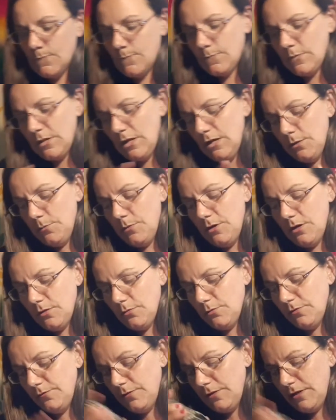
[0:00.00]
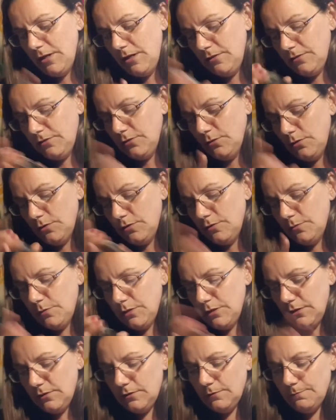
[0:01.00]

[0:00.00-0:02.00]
Give me another one for the 8 of Swords, please.